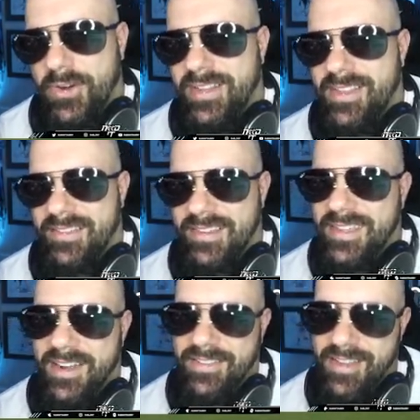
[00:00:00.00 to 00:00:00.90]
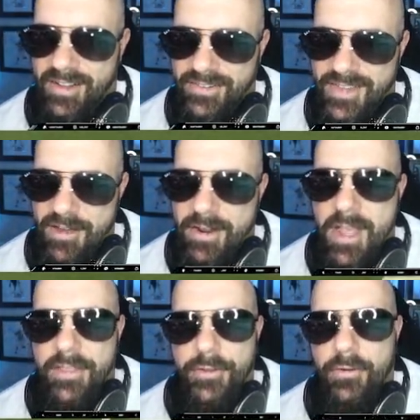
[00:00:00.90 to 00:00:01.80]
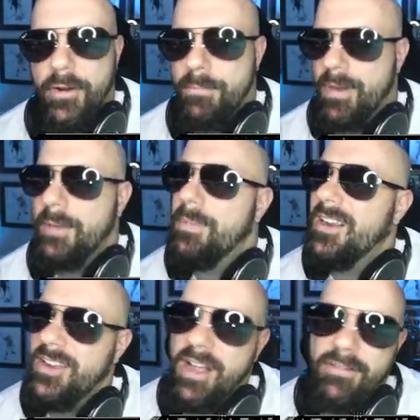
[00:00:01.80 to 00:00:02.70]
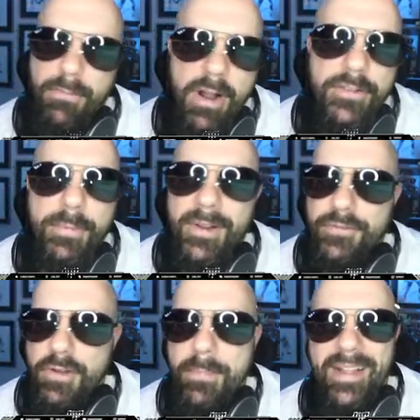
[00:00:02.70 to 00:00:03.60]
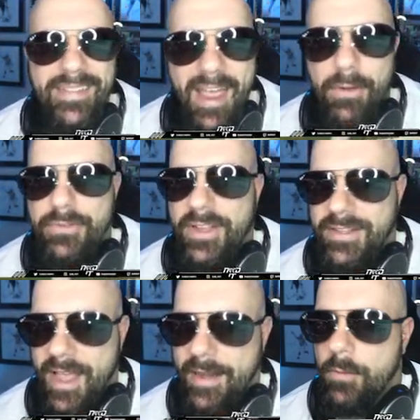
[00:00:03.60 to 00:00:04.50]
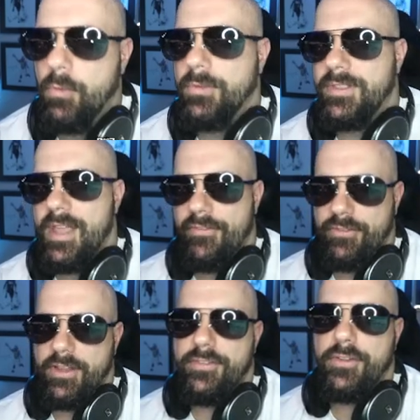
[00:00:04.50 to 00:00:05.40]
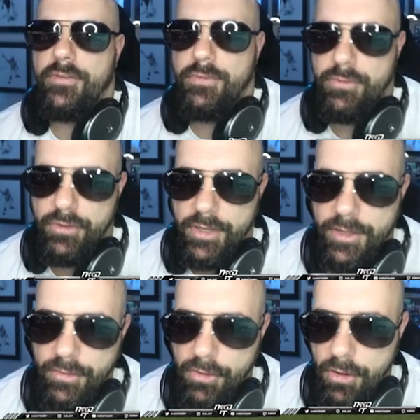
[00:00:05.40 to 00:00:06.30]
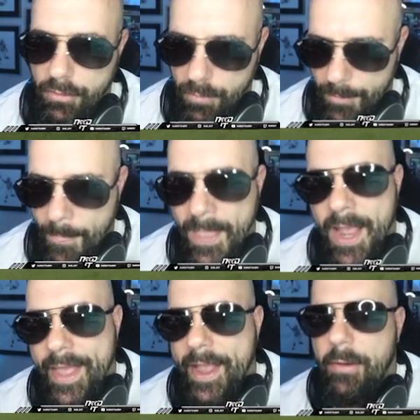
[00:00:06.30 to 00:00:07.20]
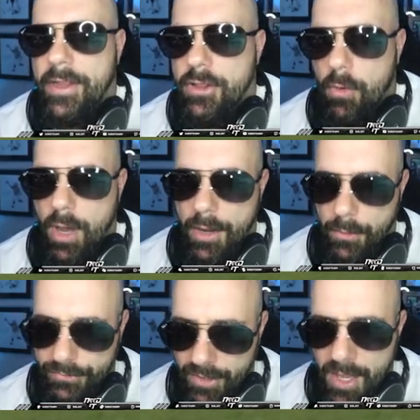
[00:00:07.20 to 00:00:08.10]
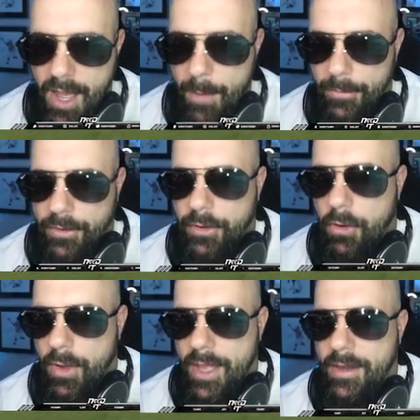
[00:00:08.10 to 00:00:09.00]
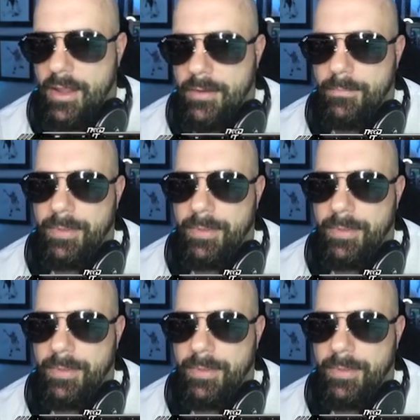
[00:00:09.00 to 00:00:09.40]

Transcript: he doesn't get a touchdown. They're going to break big young runs, but if you can make tackles like that, it will definitely serve you good in the long run. Hearing no huddles, I'm going to go ahead and